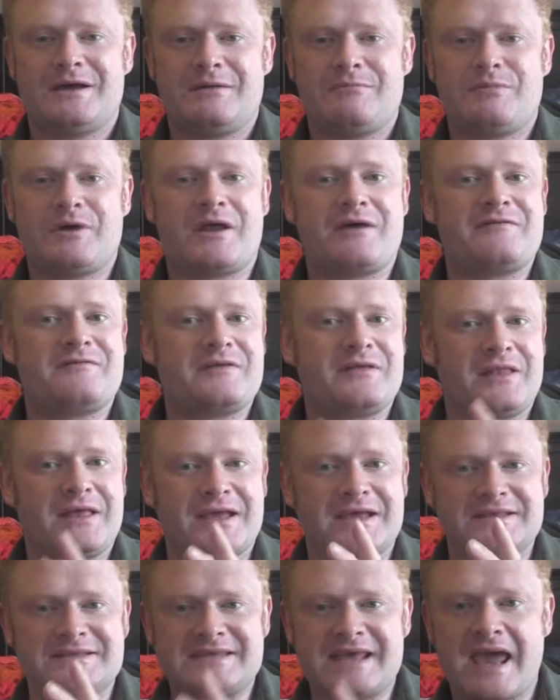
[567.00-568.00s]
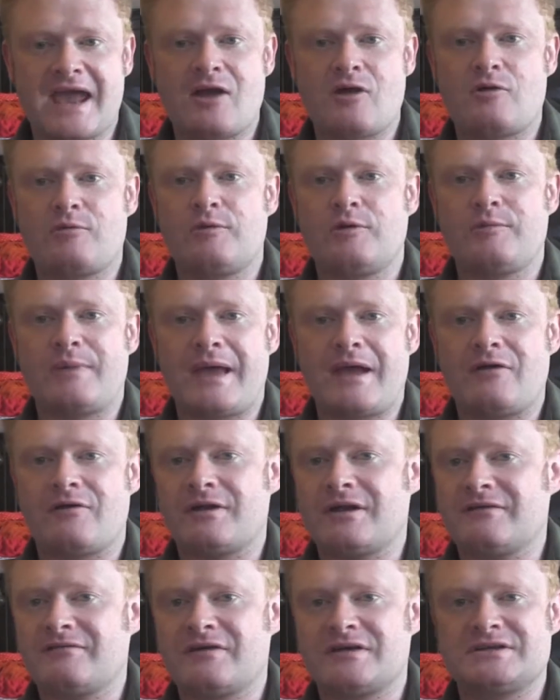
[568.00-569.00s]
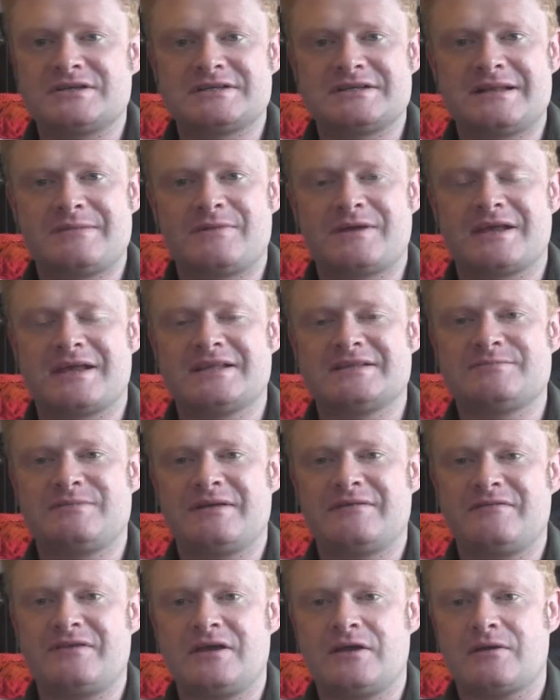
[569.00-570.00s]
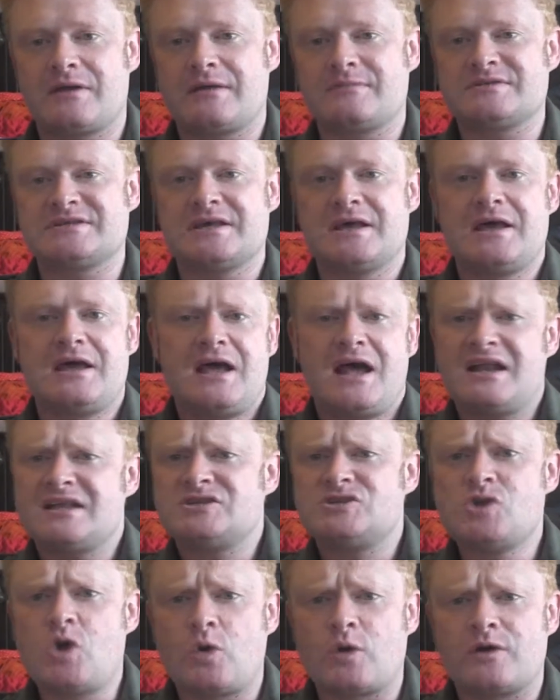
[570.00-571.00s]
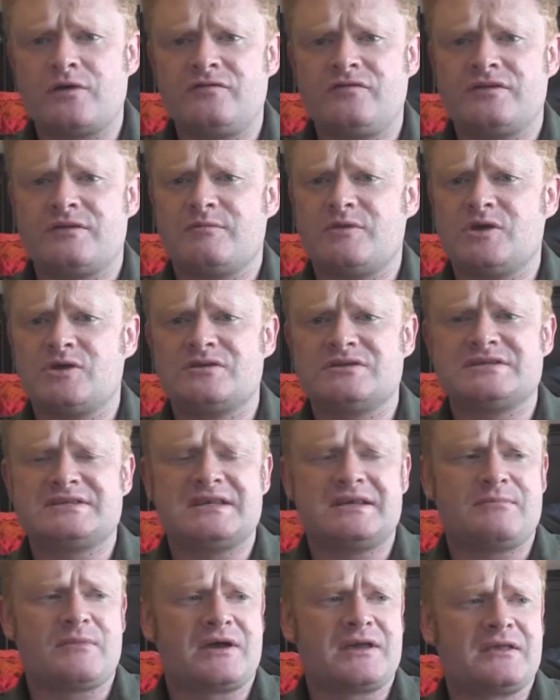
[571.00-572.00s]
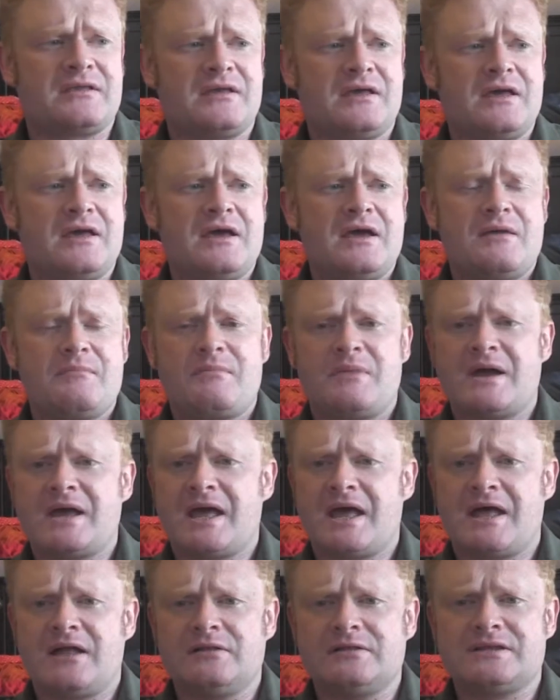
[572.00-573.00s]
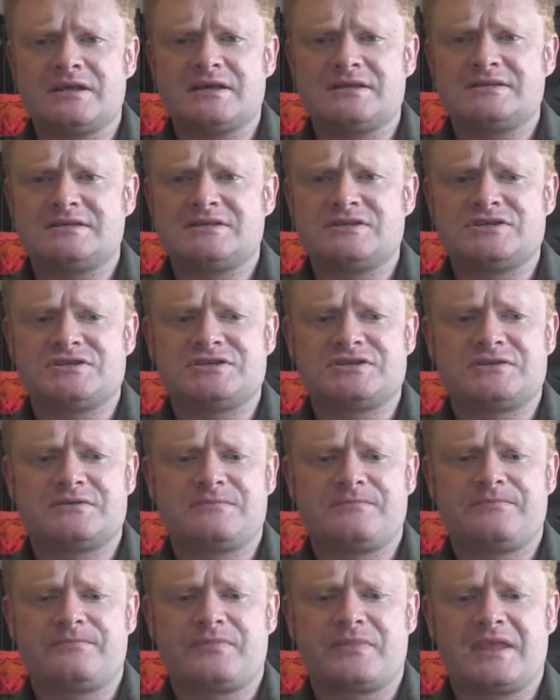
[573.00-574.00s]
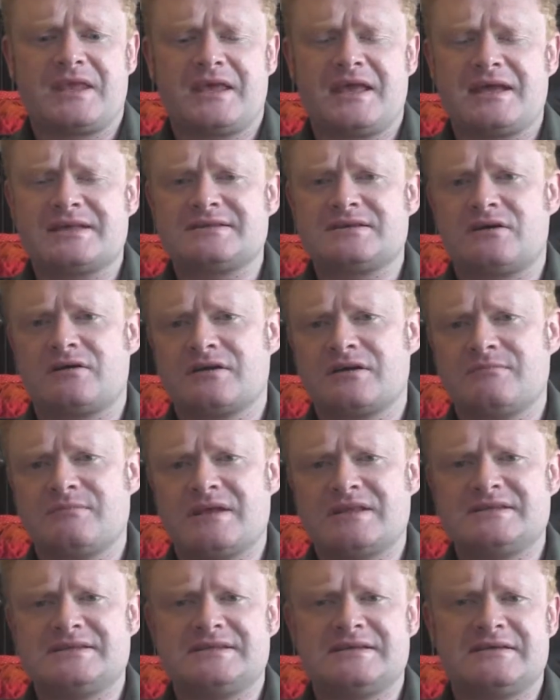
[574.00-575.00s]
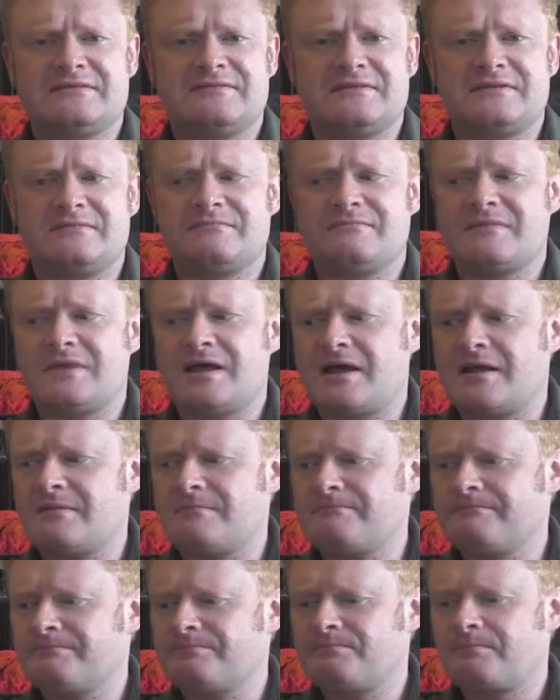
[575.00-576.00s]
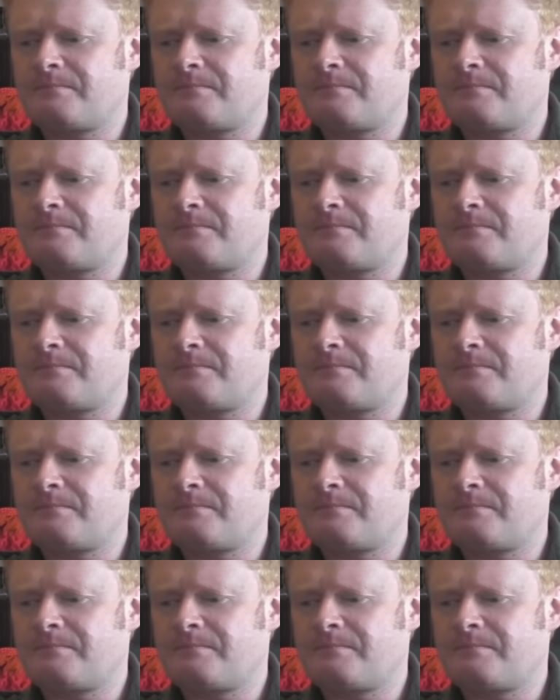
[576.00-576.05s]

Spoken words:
But I feel like a terrible parent if I just let my kids play video games, and it's not good for them. You can see my eldest he gets argumentative and